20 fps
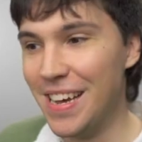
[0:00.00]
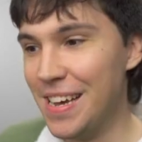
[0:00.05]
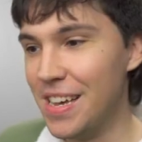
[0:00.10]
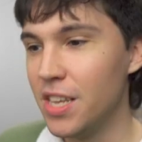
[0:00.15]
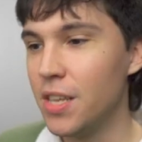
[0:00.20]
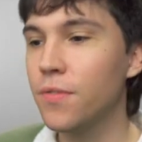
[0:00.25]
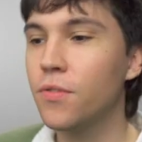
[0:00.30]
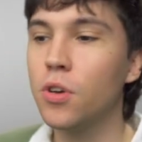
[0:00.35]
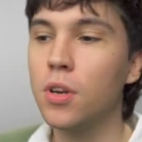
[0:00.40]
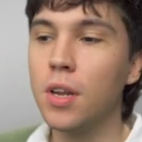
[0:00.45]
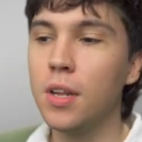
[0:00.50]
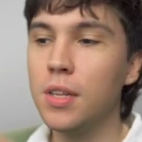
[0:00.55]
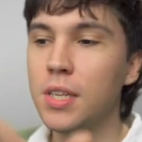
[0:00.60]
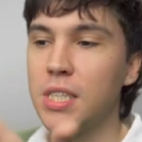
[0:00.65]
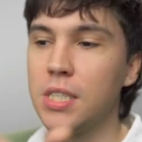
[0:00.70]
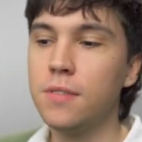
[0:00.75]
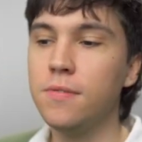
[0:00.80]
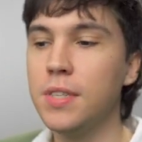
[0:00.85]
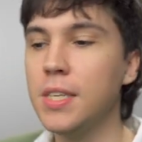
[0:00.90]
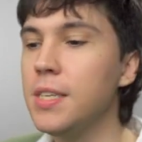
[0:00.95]
You've got a
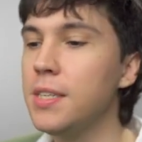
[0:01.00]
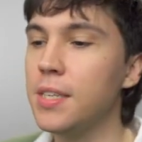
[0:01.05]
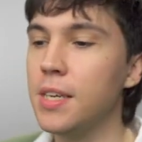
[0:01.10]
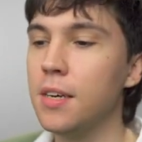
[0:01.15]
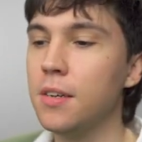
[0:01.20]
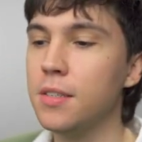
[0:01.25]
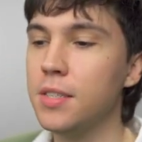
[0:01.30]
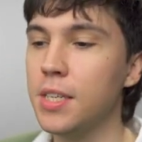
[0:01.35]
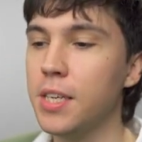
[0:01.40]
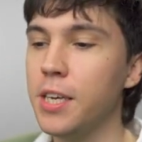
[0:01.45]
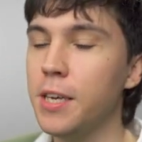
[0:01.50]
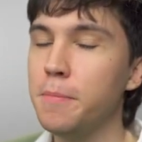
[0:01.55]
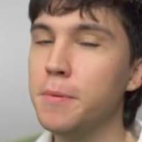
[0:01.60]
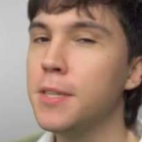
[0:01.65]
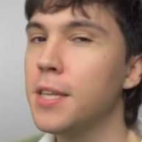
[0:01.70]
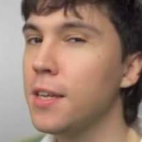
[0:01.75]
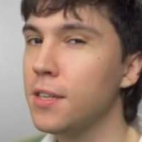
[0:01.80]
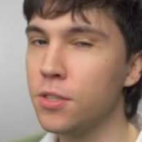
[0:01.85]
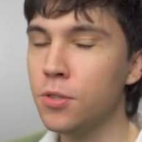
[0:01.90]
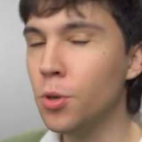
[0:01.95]
list of details here,
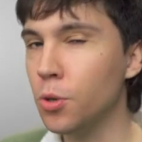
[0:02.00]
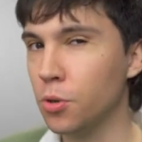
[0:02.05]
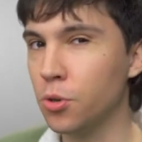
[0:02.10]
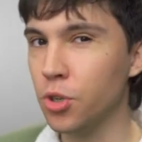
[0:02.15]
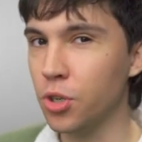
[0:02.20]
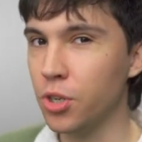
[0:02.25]
but that's not good